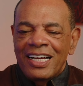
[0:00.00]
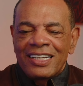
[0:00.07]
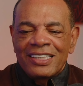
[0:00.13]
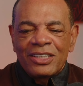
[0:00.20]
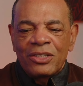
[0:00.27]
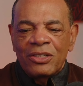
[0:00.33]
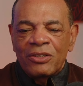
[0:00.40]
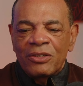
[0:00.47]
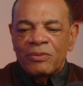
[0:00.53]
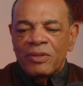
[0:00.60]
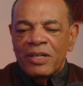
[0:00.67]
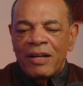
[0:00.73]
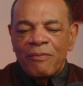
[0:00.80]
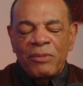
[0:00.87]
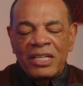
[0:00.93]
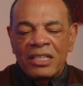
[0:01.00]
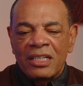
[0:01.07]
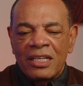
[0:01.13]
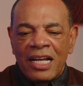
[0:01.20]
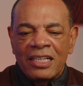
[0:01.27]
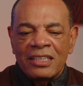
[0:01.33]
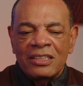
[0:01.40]
You know, I've been in a
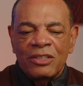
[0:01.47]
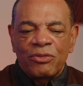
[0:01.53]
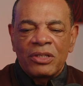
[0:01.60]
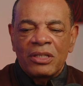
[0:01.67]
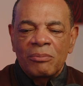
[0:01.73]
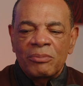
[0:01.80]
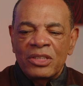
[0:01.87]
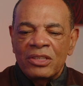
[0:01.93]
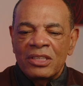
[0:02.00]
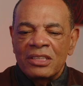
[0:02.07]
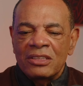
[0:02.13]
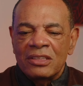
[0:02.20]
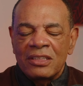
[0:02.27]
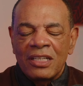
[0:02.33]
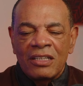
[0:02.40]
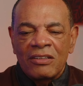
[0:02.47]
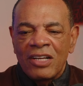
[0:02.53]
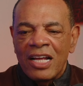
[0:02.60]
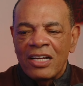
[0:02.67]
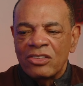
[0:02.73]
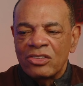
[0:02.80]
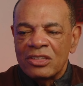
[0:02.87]
lot of different communities and done a
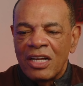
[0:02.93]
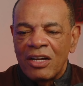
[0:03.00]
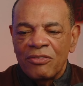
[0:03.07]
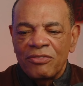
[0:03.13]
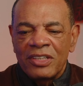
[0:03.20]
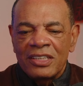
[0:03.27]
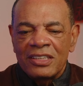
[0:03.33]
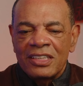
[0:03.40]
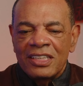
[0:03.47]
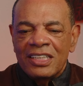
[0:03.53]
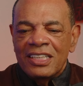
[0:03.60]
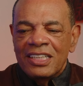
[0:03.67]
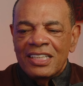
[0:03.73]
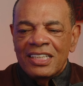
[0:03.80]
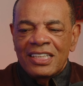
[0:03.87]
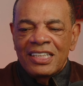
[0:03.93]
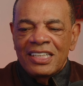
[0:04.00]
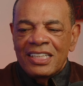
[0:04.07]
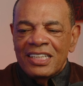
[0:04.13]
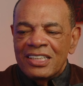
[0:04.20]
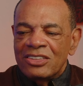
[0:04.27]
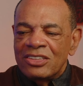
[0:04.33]
lot of stuff, and
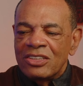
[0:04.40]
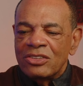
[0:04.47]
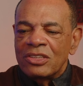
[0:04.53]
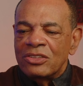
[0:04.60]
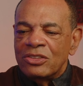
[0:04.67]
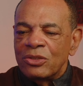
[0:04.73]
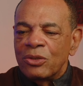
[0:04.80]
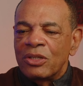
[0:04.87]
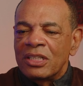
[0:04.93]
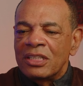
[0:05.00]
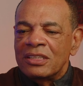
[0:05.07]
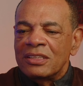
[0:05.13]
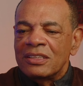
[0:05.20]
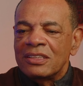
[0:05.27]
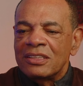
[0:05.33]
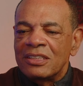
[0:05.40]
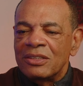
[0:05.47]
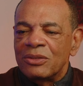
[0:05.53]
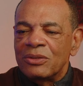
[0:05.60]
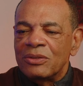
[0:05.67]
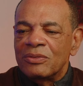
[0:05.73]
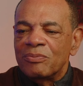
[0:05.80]
it's just a joy
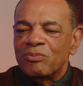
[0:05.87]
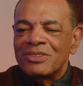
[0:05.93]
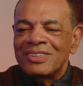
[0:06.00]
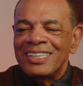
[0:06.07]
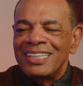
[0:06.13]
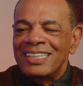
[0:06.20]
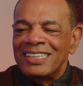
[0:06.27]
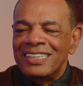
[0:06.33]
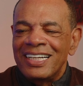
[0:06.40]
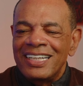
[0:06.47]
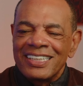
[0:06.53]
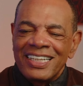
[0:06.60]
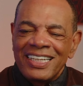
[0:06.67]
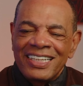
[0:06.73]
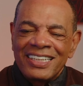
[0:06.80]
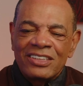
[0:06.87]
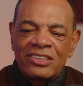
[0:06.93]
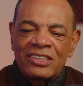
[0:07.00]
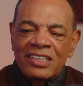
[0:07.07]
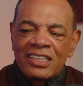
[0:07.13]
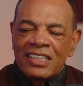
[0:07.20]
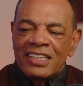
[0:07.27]
to see the young
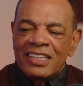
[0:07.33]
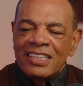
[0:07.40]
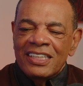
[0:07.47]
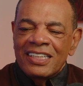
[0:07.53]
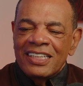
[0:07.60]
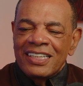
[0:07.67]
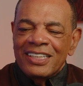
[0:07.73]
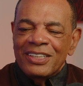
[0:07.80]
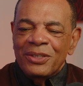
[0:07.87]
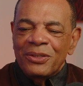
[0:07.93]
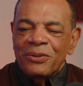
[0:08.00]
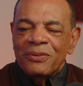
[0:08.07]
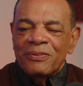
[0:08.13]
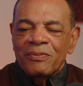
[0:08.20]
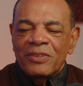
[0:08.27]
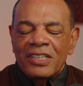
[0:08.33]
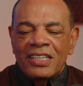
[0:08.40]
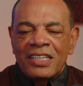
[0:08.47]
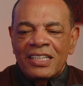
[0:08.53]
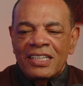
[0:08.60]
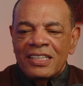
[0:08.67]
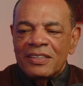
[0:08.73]
kids, you
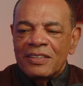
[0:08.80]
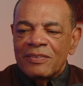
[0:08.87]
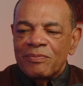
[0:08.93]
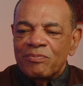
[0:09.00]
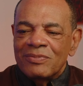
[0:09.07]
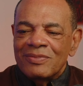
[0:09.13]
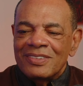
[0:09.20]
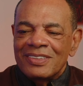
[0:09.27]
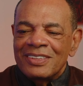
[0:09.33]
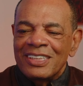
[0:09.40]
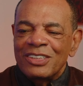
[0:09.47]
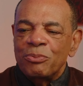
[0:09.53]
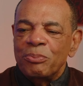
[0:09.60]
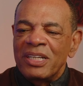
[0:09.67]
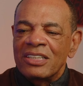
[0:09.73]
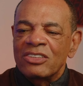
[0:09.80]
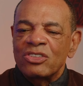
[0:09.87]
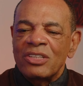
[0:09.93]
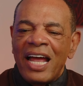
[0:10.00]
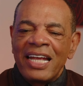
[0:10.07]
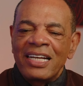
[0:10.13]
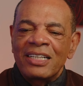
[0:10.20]
know, just be
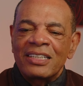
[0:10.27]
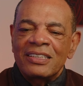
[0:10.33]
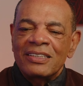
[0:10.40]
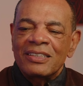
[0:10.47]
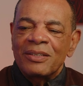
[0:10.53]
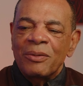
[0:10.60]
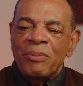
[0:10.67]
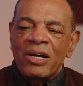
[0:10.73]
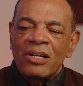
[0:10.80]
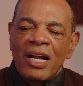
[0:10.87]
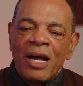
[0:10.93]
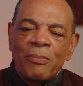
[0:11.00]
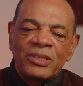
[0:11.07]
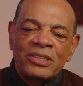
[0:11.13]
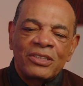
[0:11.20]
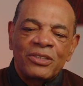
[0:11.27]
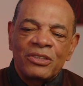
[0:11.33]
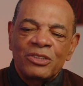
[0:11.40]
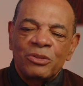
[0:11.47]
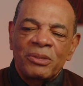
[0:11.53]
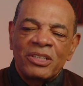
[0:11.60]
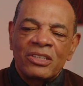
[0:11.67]
excited about
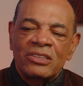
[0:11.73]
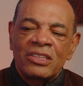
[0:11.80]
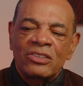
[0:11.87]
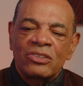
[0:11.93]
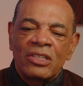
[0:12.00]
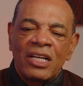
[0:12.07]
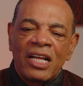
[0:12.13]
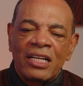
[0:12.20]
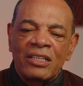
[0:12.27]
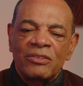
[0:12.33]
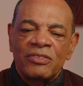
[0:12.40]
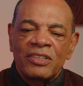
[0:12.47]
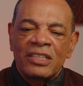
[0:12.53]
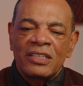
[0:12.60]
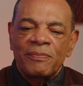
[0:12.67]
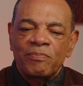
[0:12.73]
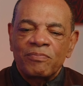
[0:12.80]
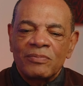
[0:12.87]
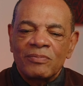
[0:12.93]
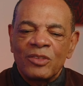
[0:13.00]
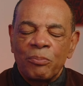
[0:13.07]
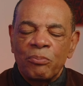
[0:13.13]
opportunities, because there's a lot of
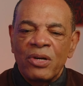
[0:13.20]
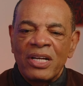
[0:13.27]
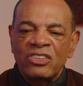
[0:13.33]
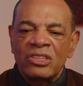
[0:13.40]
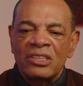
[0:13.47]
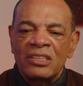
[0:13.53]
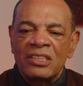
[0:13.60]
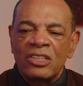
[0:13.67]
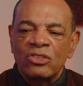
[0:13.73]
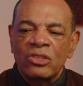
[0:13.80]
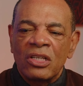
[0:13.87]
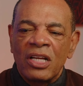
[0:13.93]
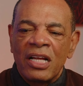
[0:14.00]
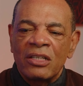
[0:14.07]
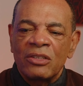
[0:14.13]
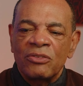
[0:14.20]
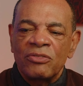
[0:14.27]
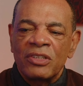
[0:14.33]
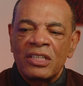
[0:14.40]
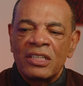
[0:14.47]
depression, there's a lot of,